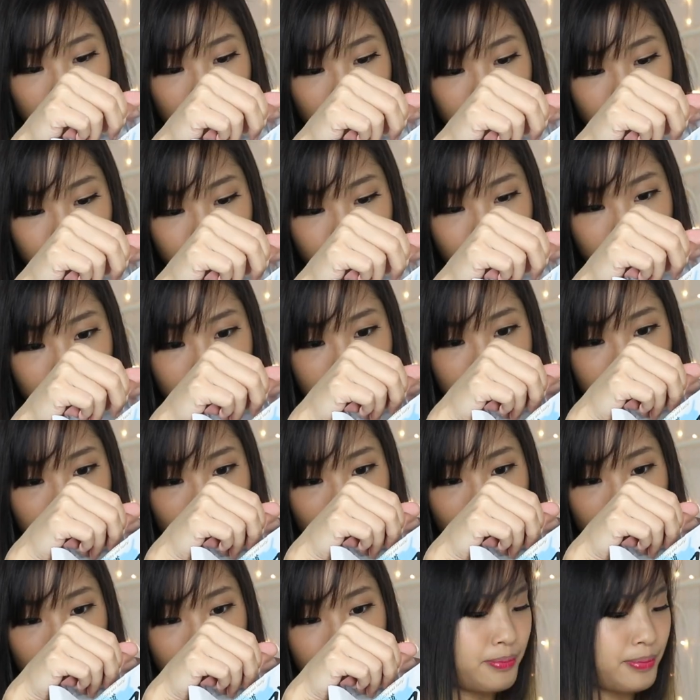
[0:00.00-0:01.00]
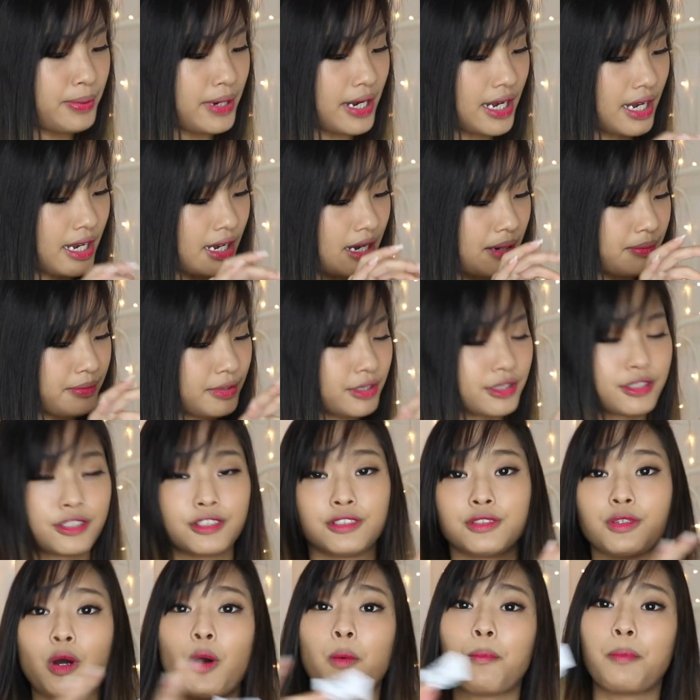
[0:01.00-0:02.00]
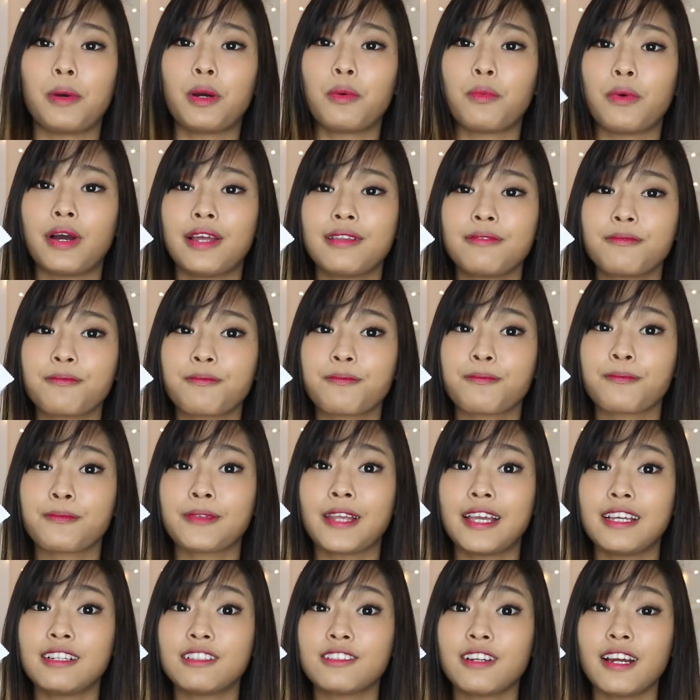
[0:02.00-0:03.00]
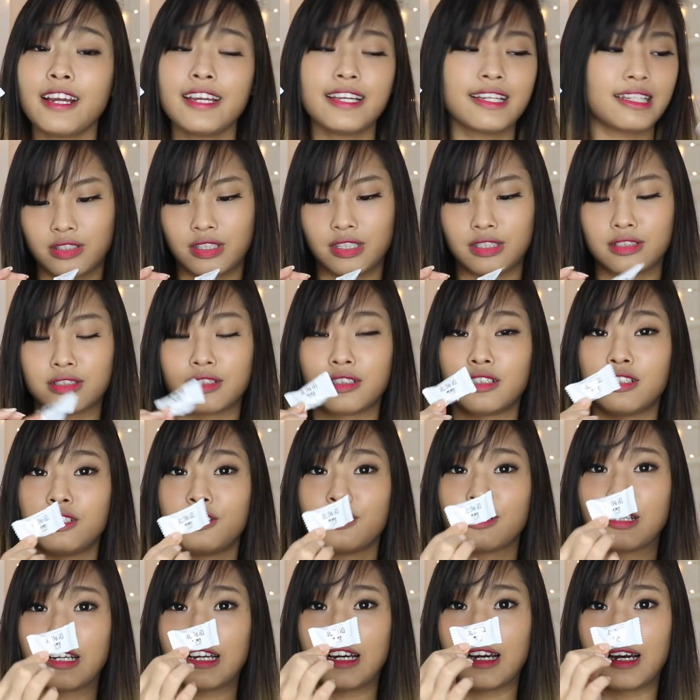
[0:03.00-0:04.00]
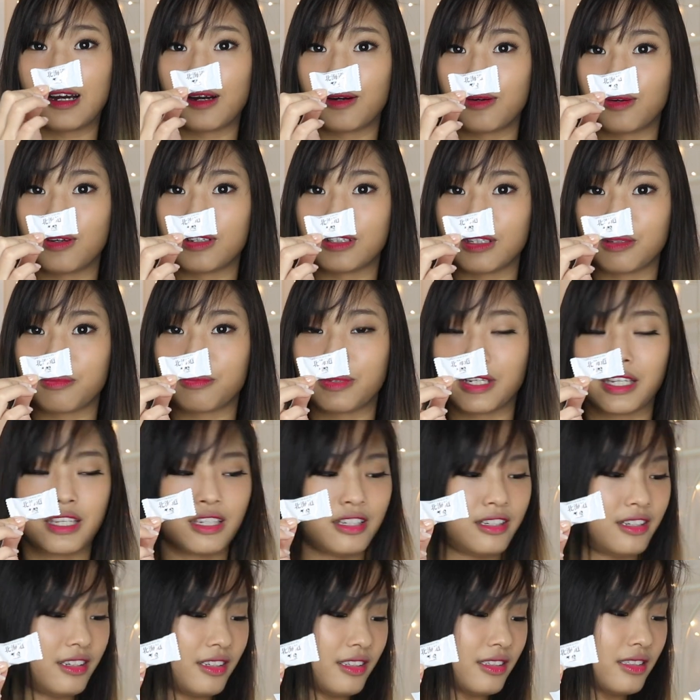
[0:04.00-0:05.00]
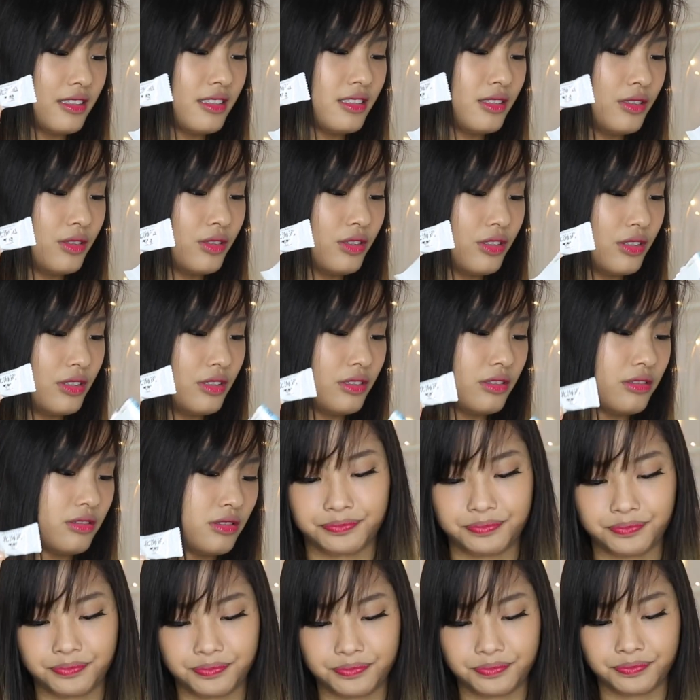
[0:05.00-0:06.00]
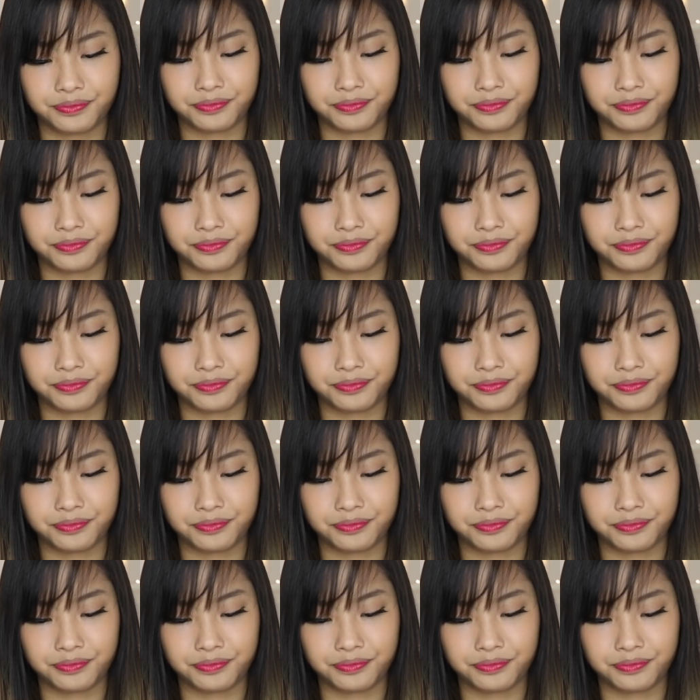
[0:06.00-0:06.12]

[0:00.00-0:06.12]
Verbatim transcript: Doesn't really say. But I'm just gonna open one and try it. There's a little cow on the packaging. So cute.